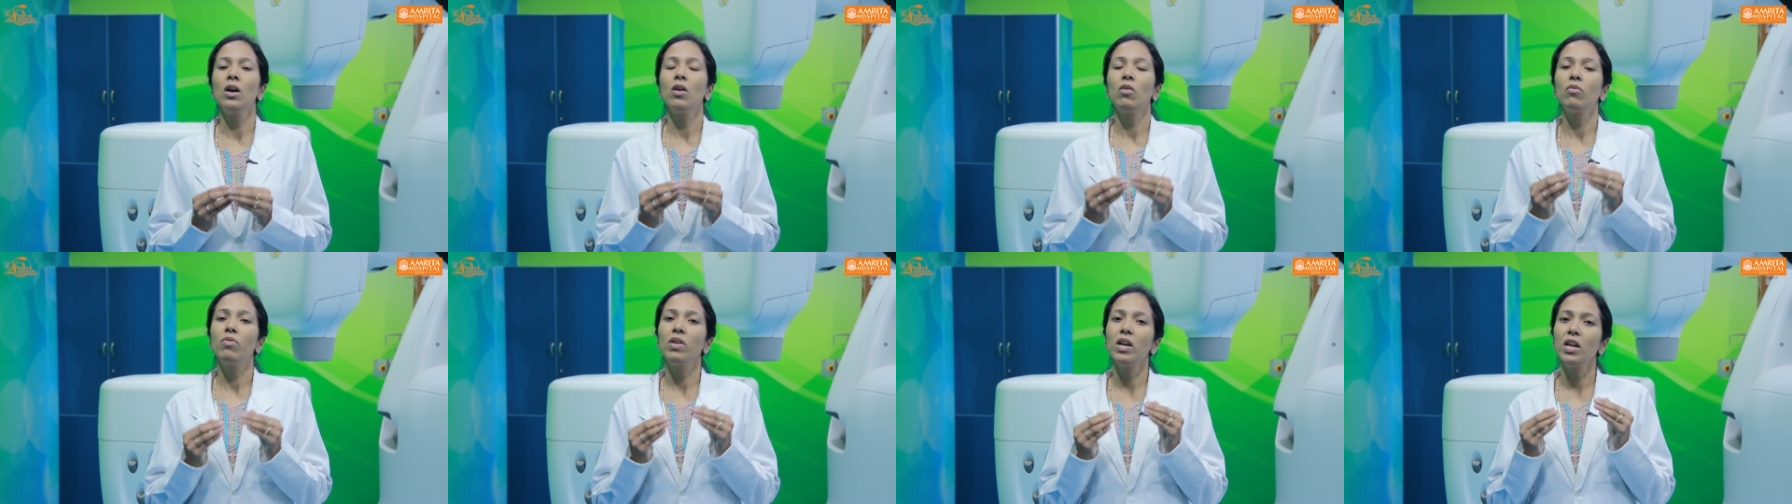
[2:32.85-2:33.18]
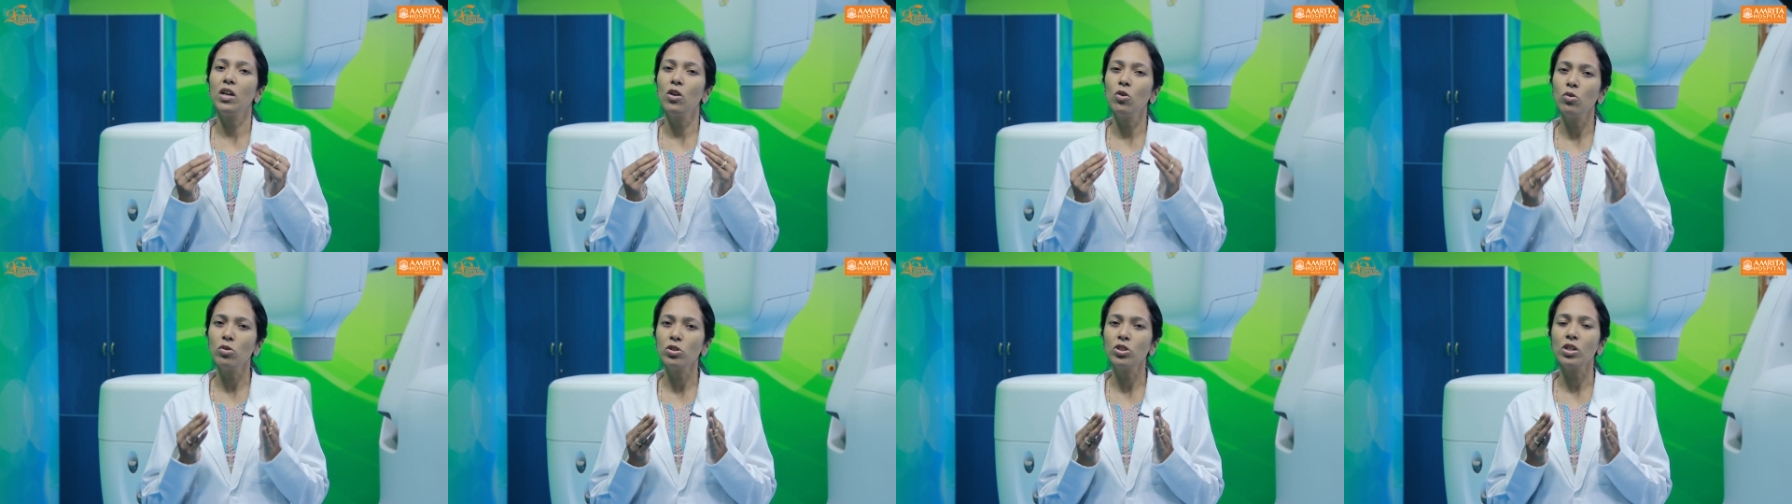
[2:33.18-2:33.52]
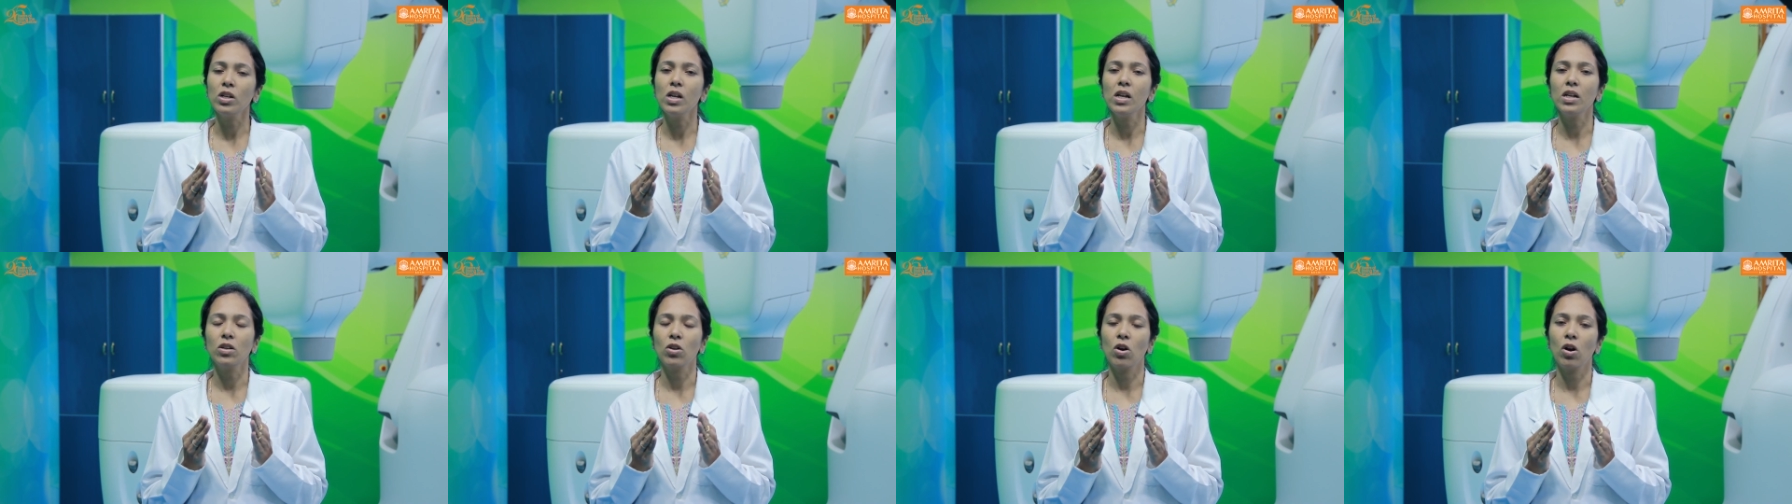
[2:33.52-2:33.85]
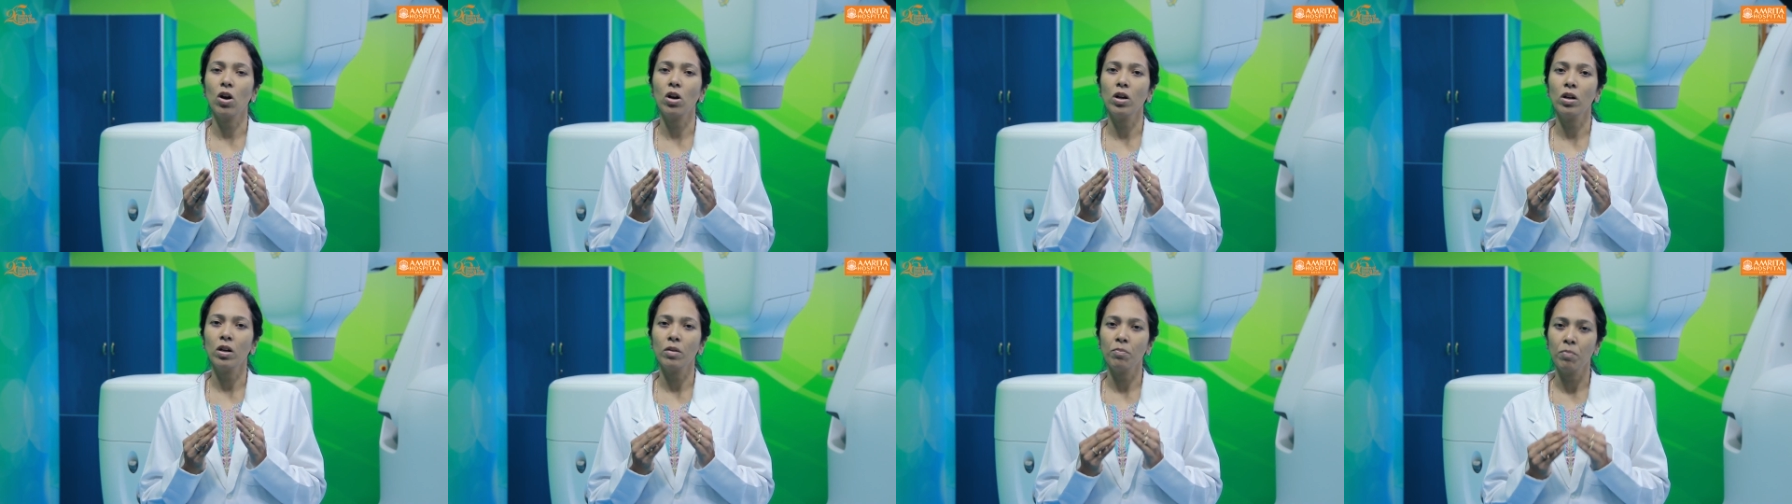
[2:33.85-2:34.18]
we usually
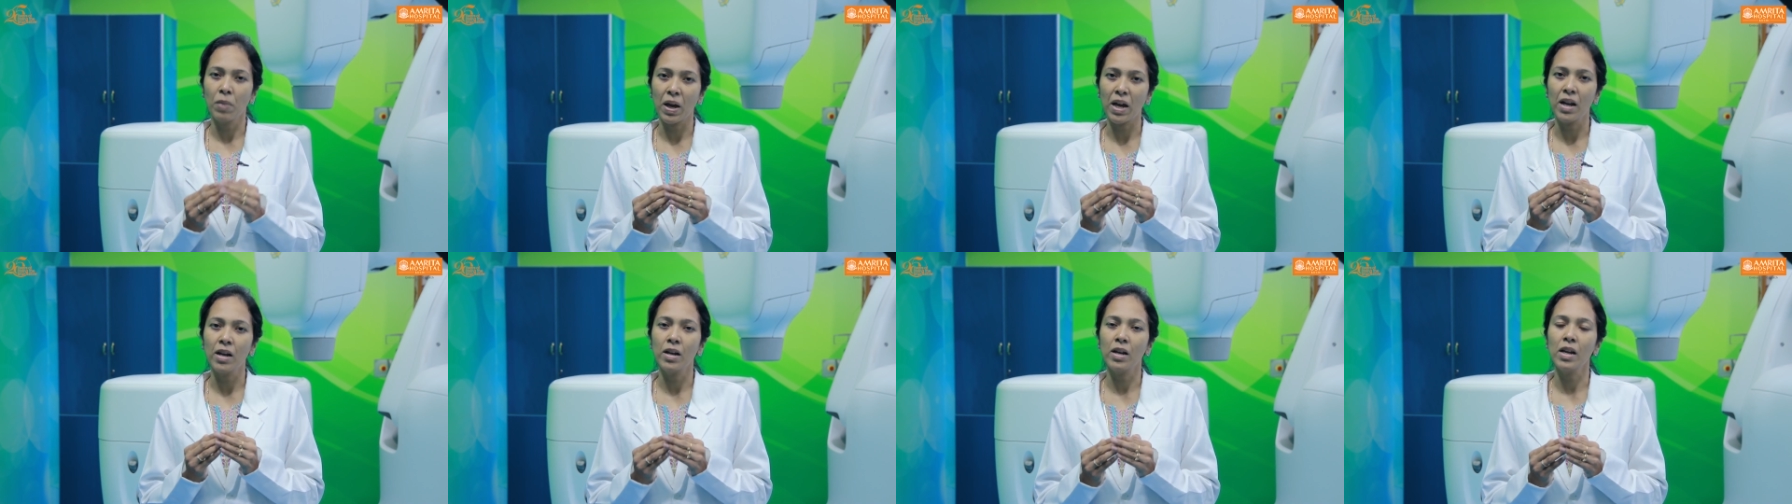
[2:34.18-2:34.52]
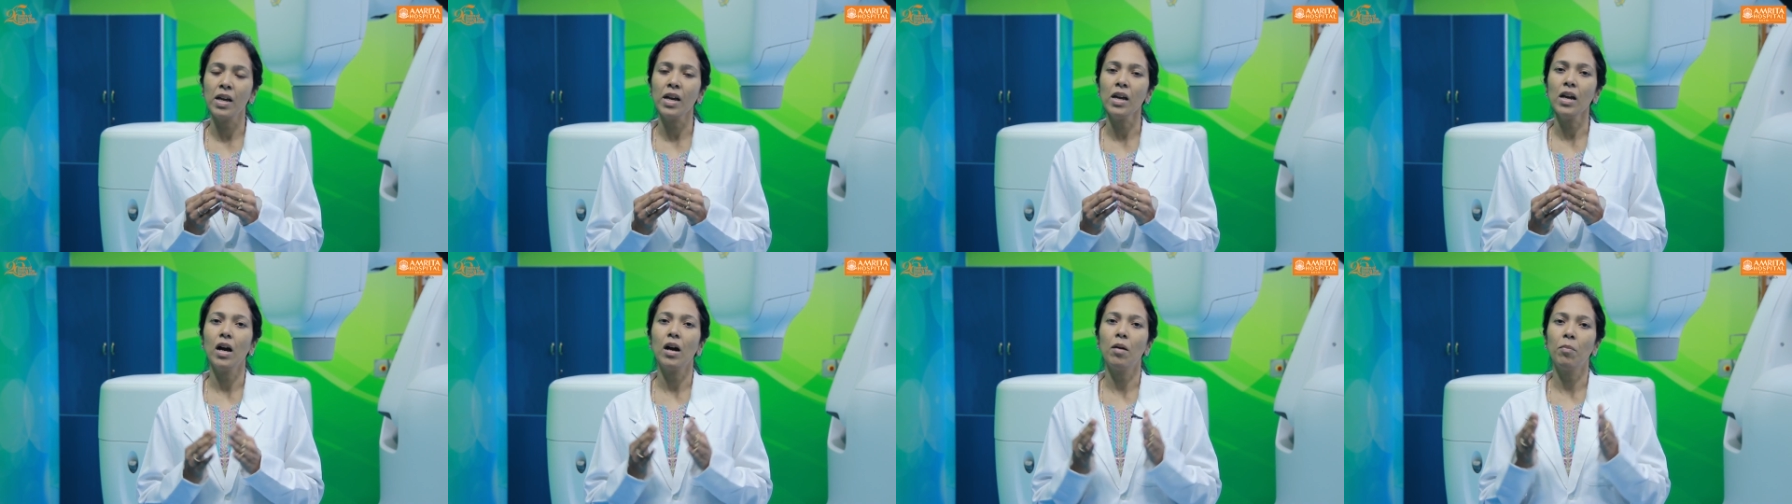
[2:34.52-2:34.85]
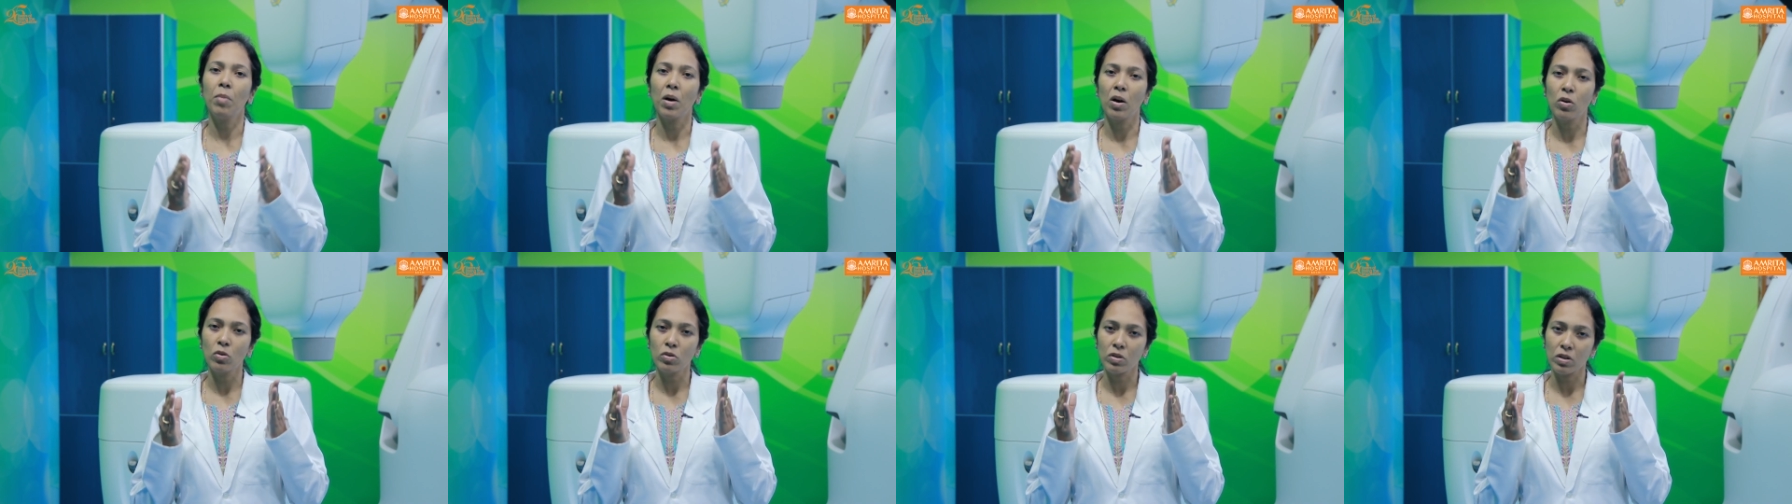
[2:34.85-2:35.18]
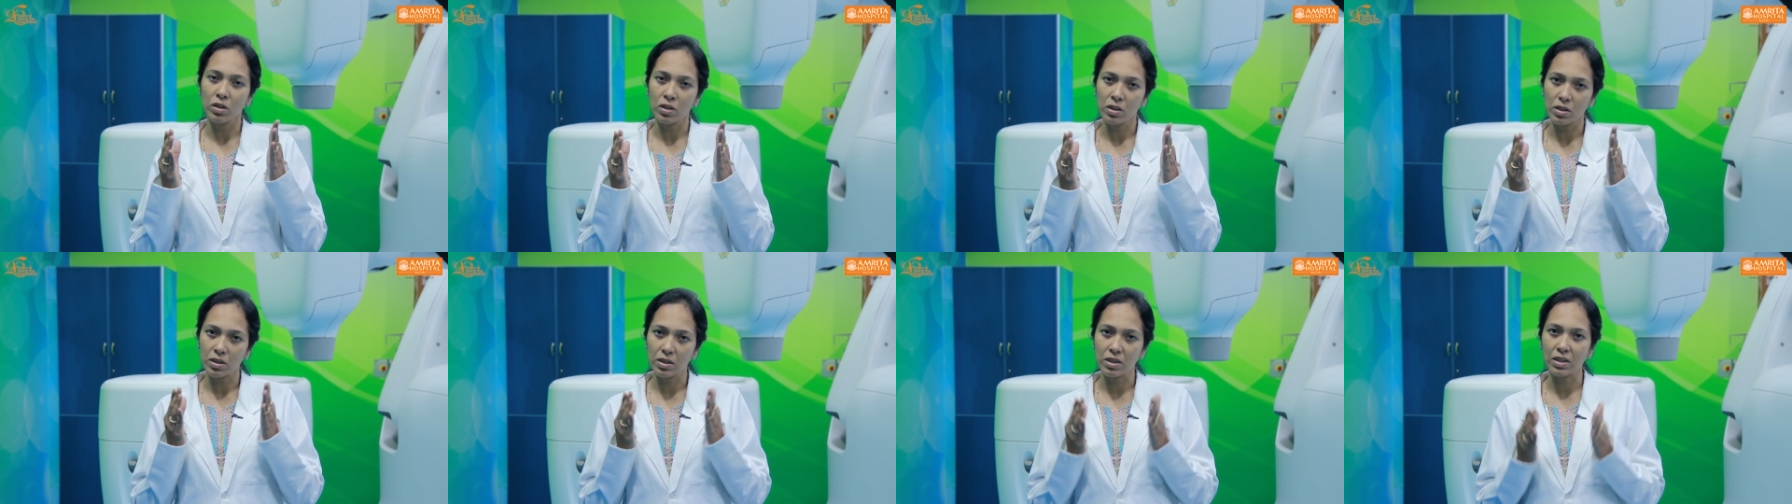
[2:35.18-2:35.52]
talk mainly about
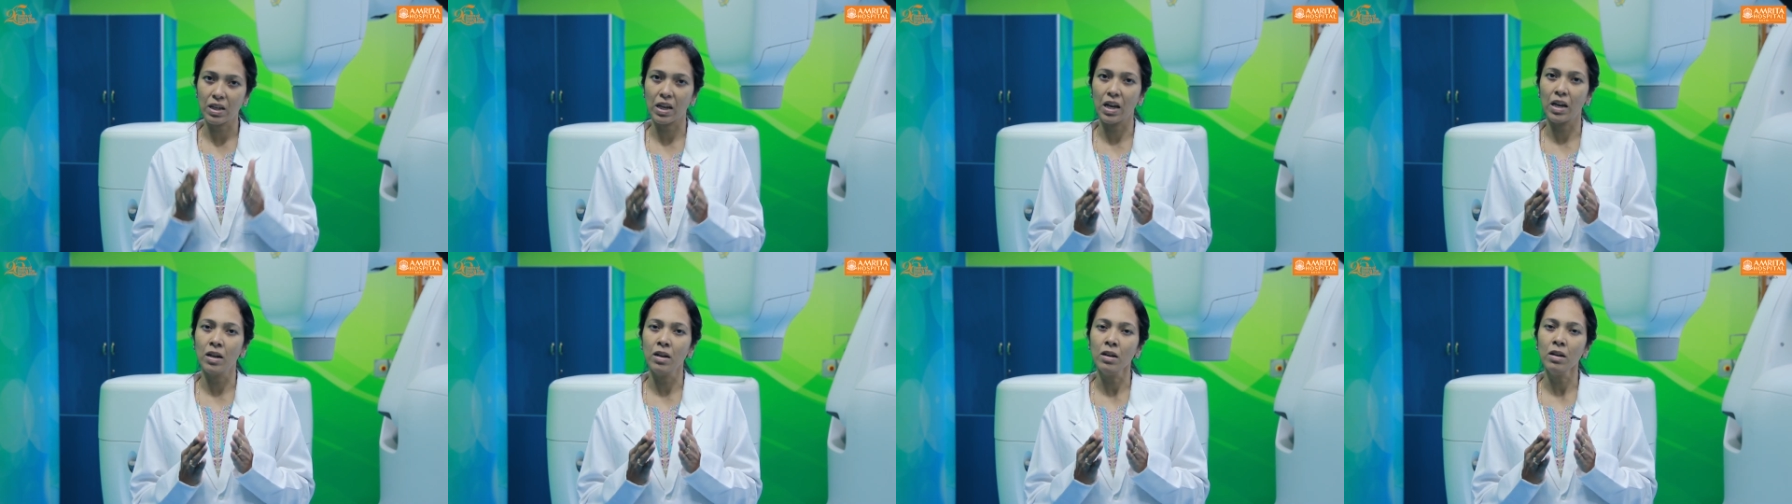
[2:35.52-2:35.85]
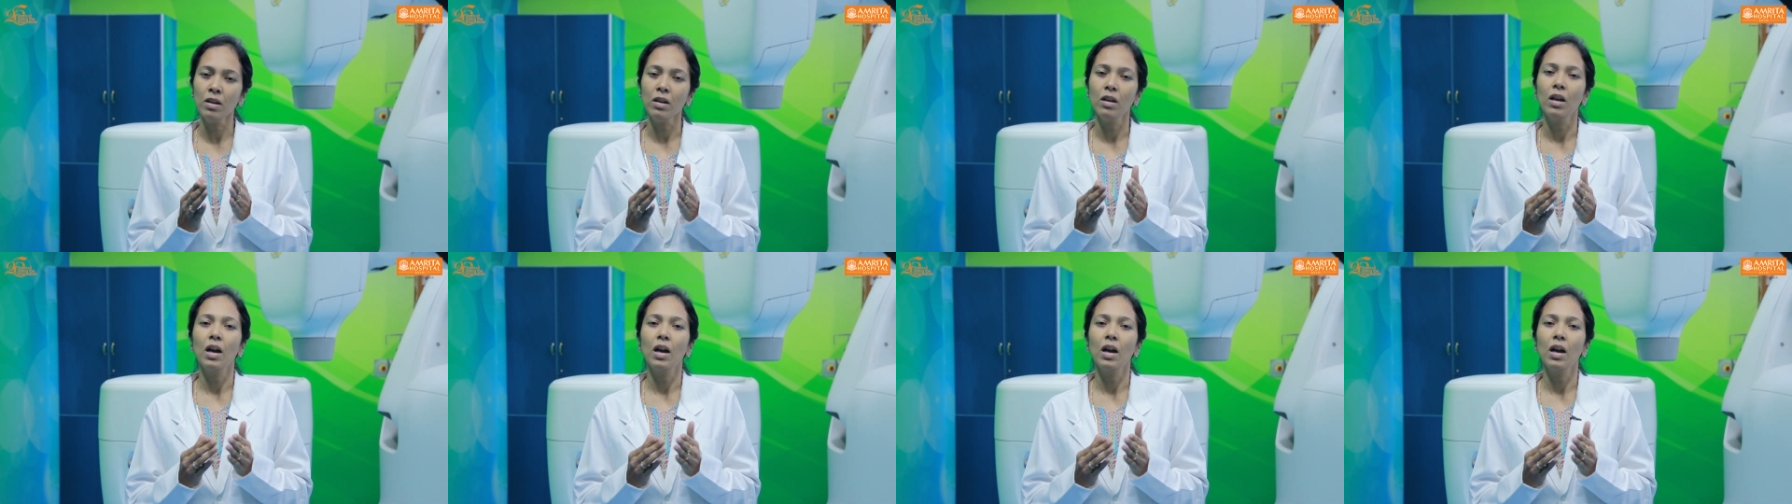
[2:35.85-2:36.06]
skin